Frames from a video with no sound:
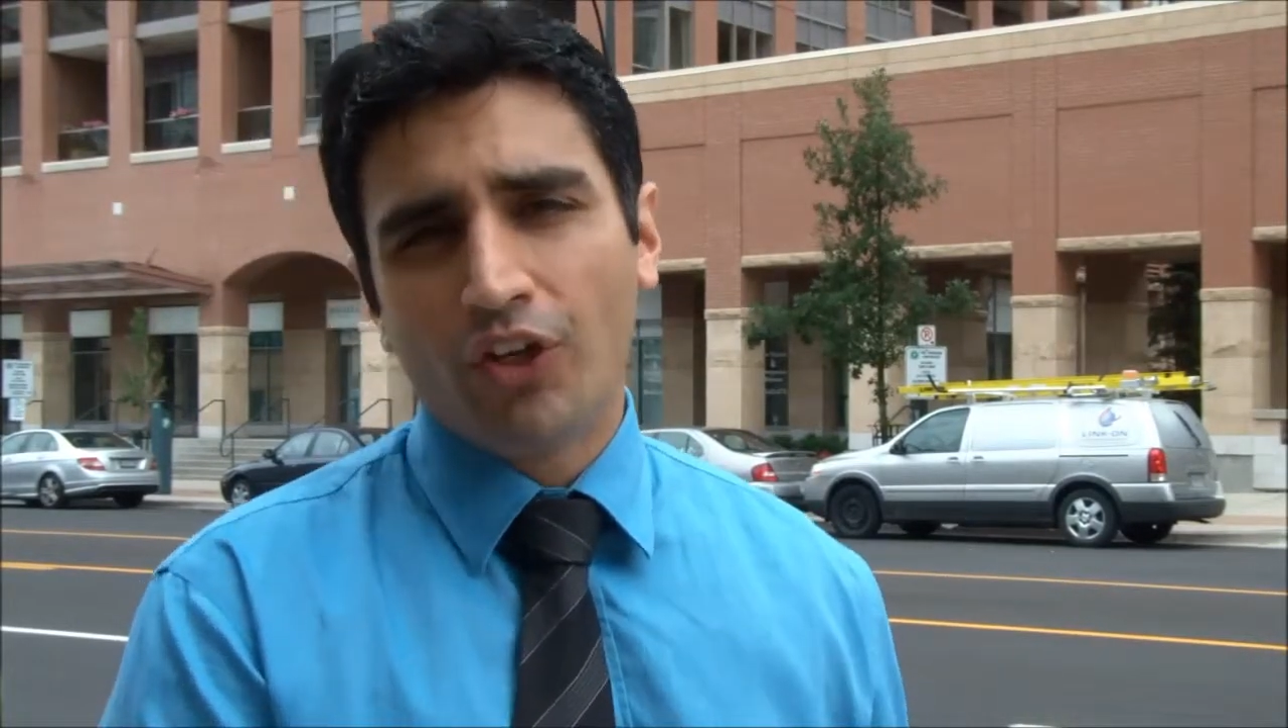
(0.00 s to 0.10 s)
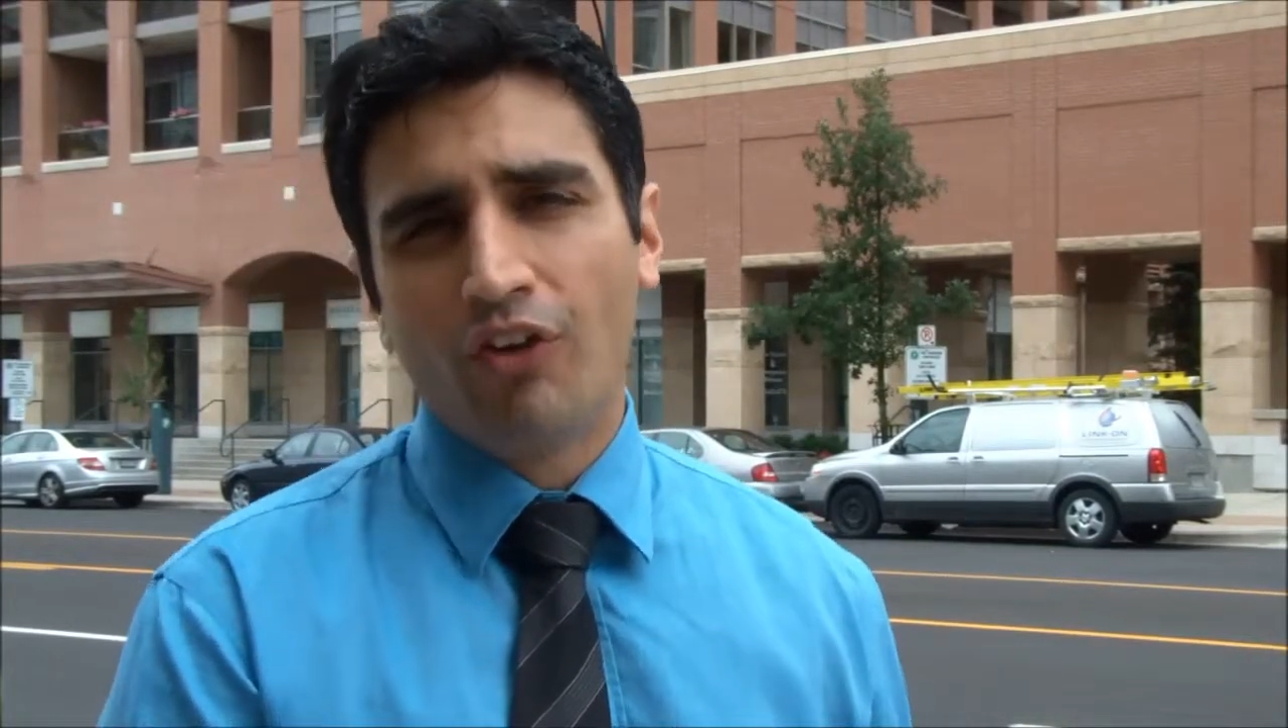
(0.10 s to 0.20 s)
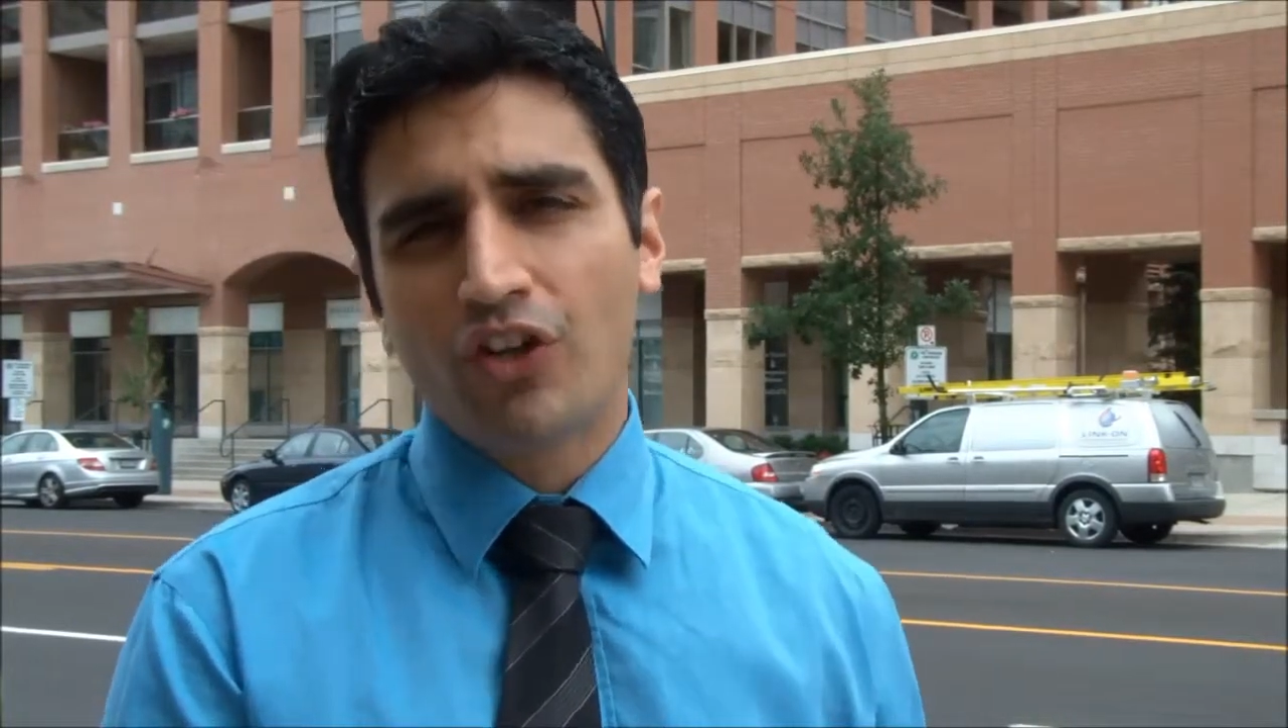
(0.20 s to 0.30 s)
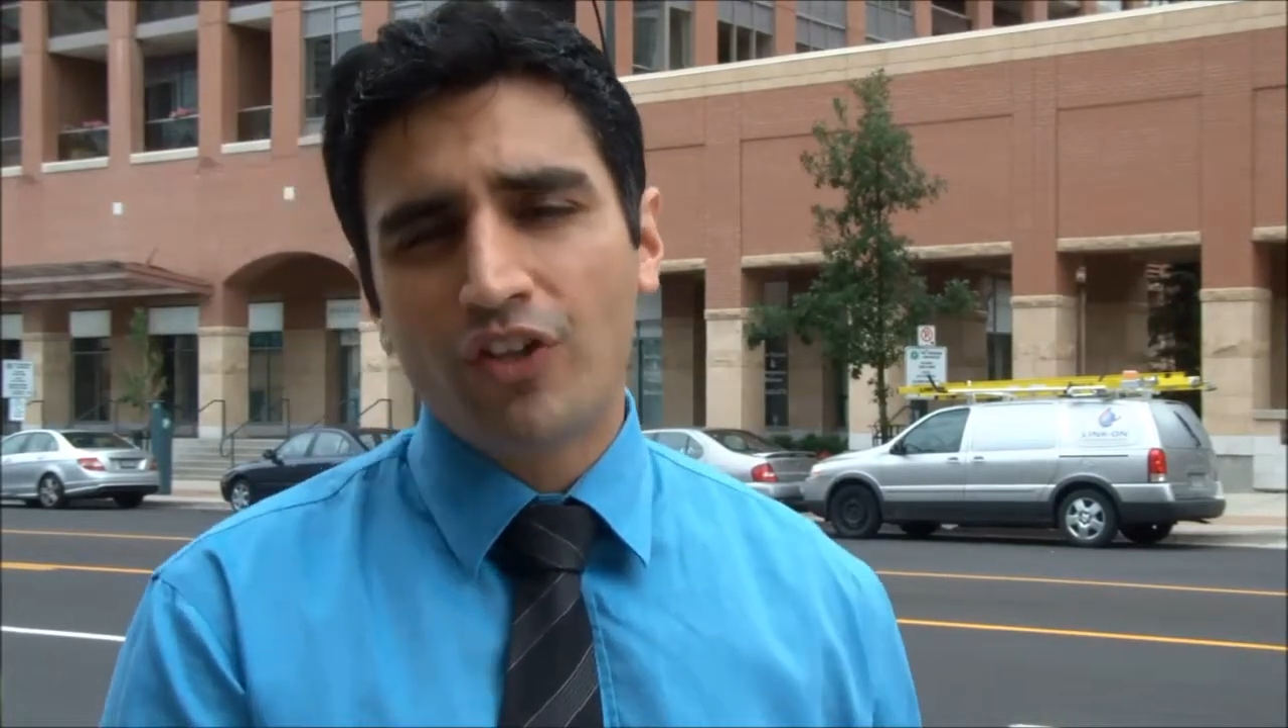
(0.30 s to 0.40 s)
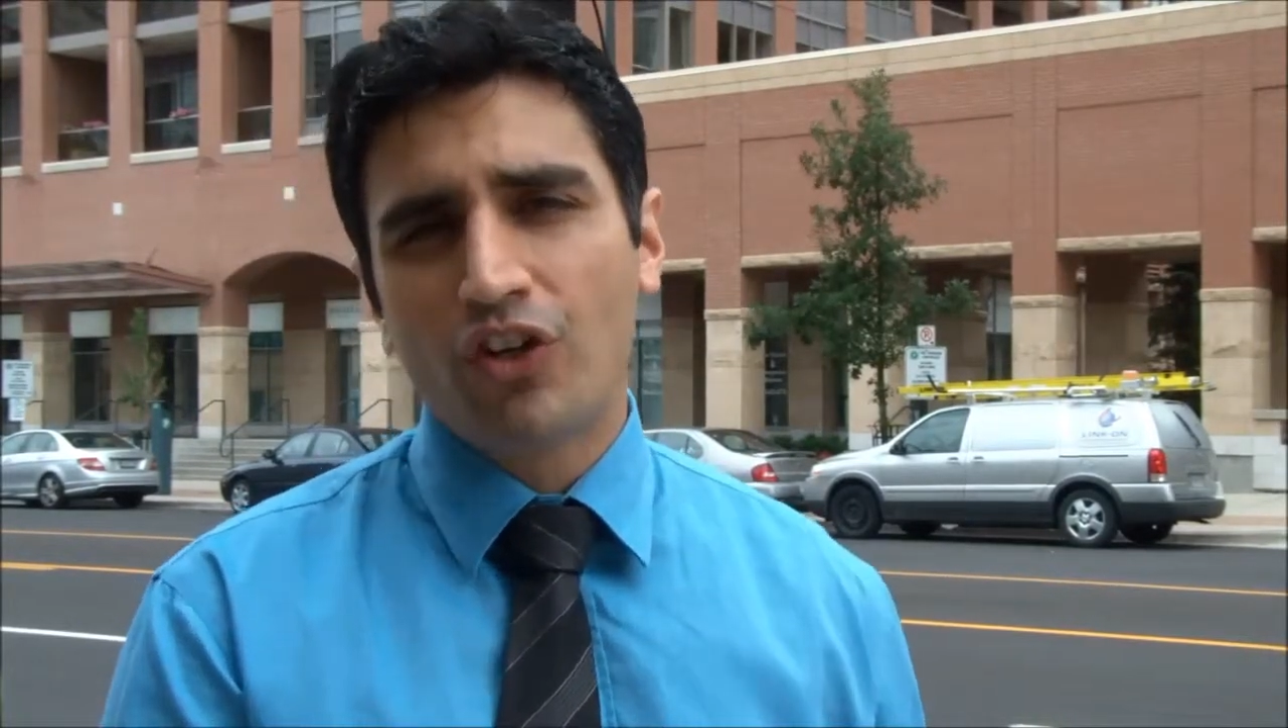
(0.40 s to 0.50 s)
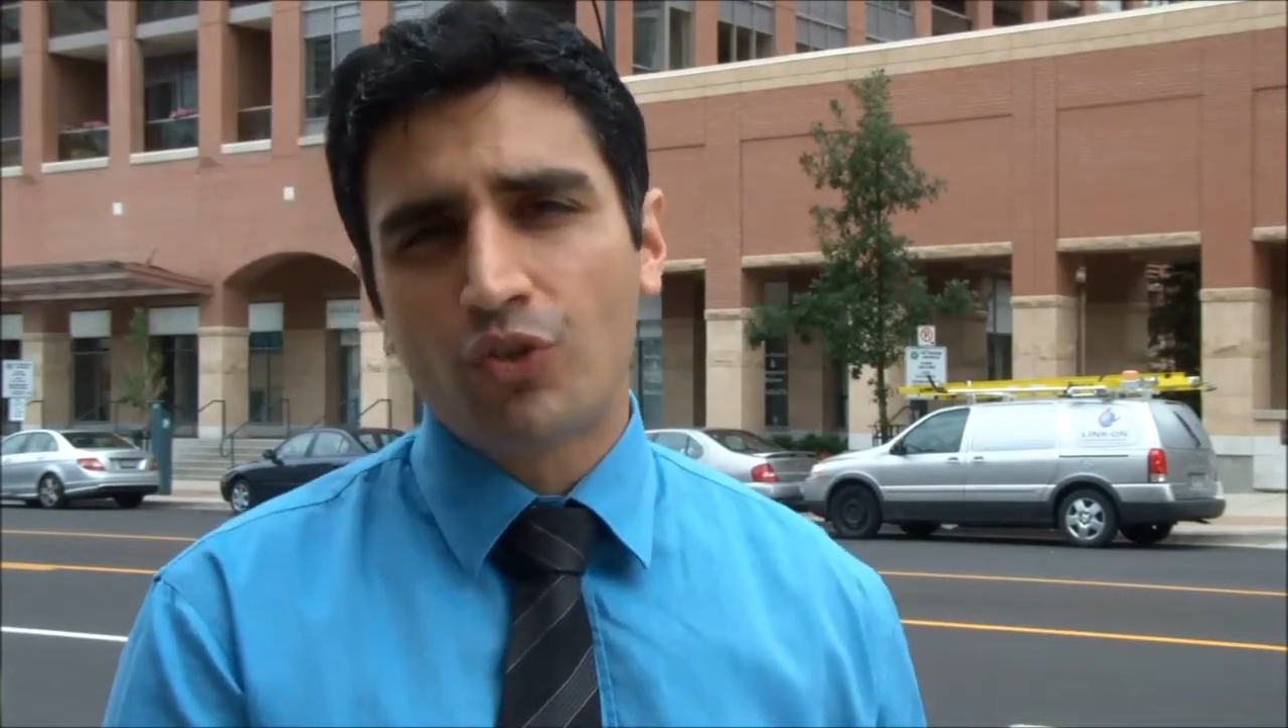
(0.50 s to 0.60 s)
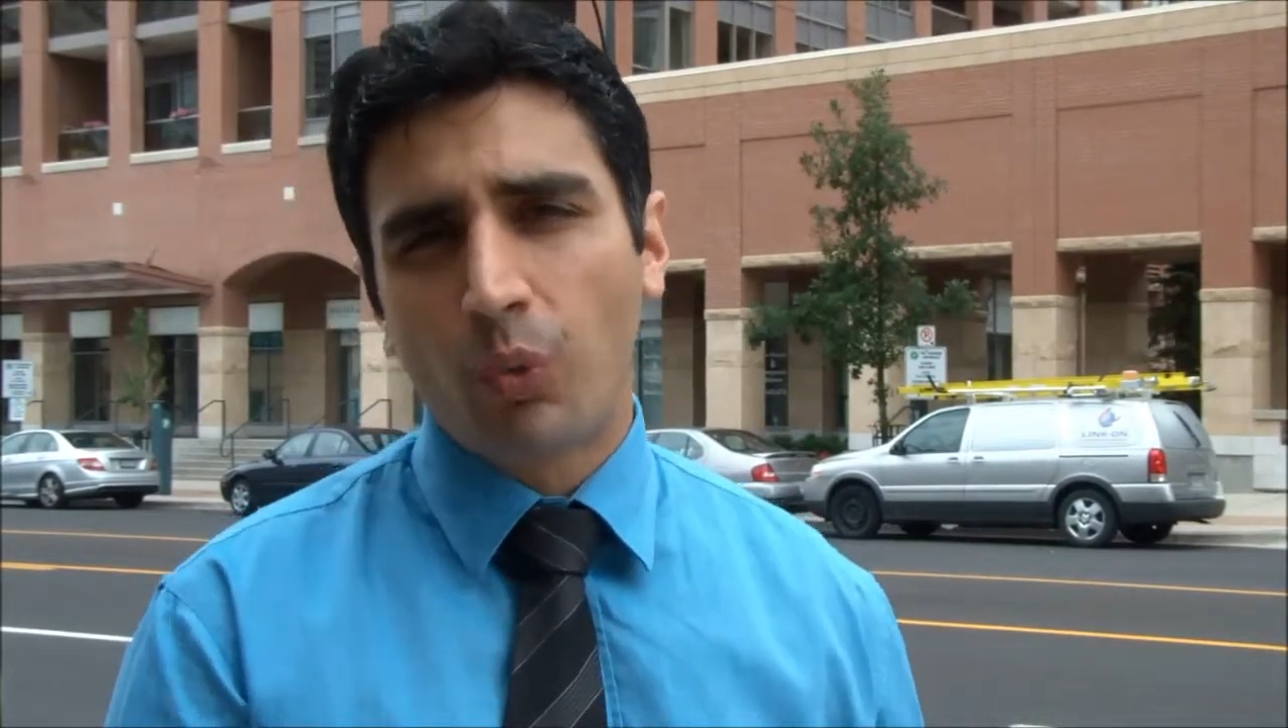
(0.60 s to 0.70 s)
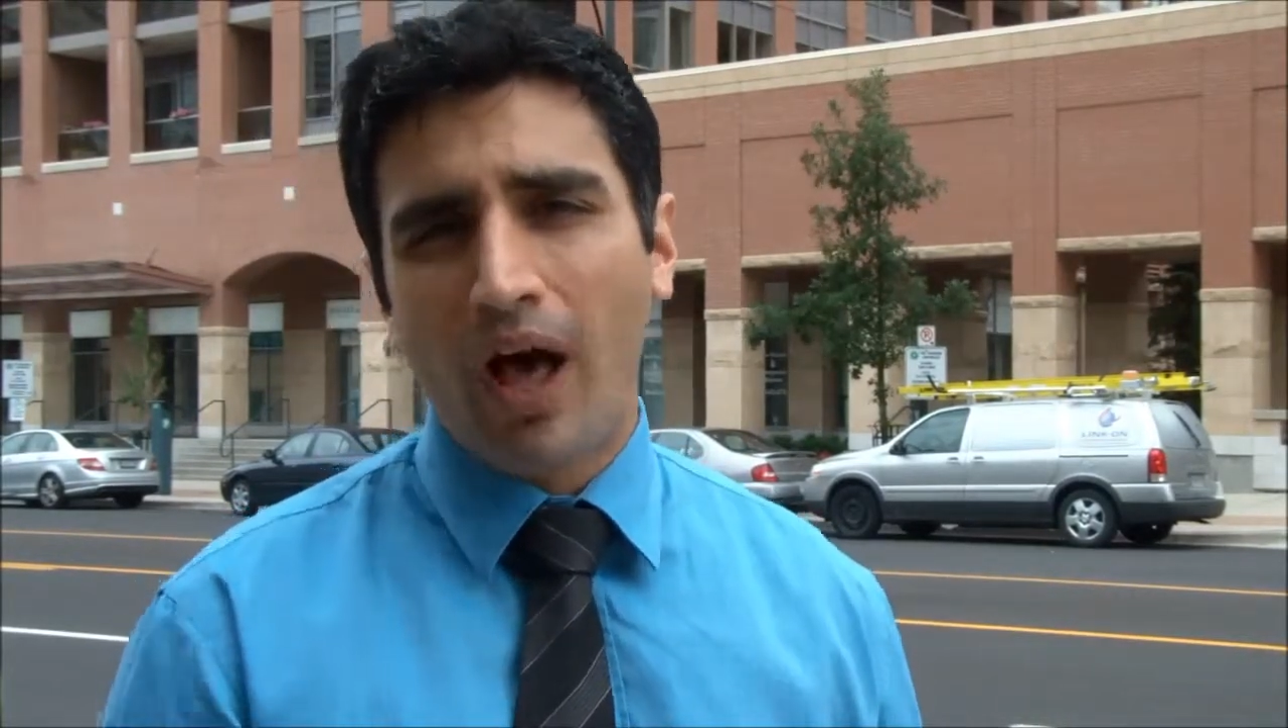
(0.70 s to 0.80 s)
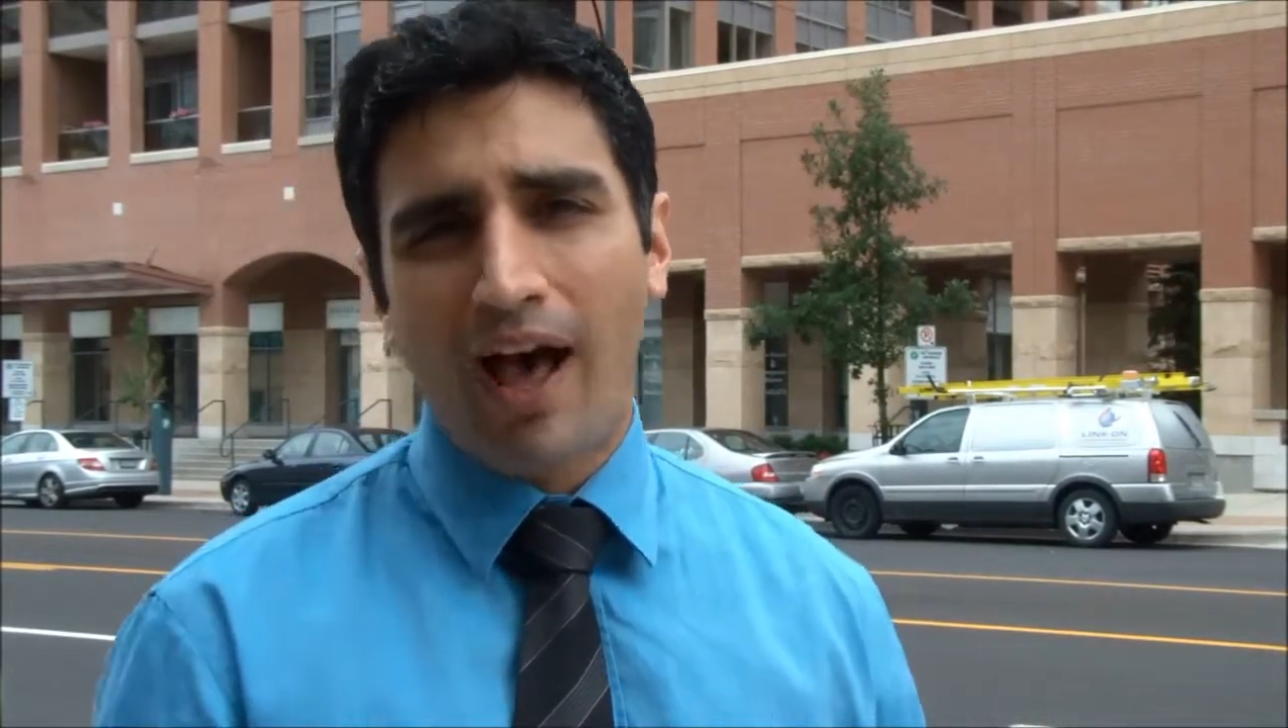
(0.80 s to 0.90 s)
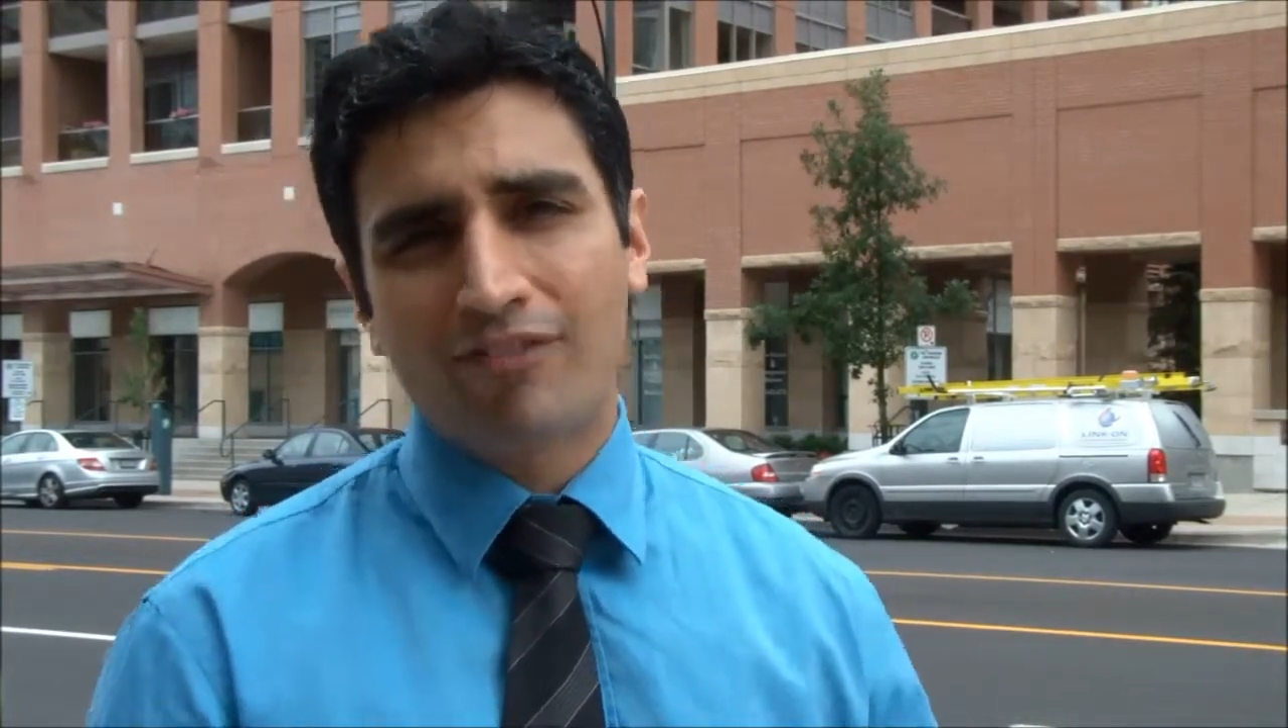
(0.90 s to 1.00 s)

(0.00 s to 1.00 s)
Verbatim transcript: your visitors will